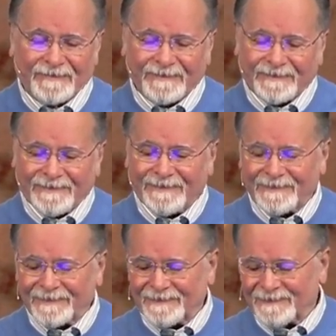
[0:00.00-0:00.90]

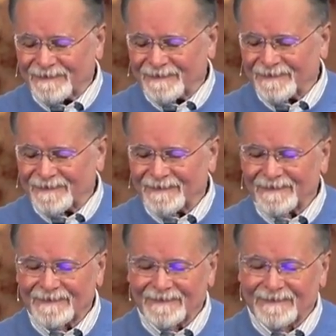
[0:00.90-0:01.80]

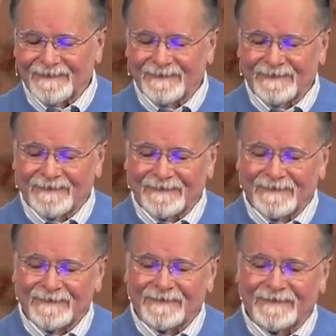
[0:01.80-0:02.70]

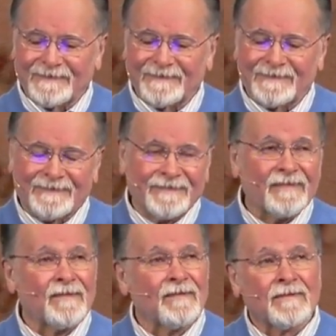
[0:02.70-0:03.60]

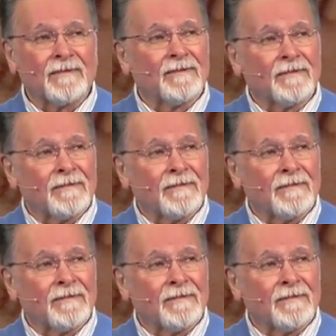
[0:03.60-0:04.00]
(silence)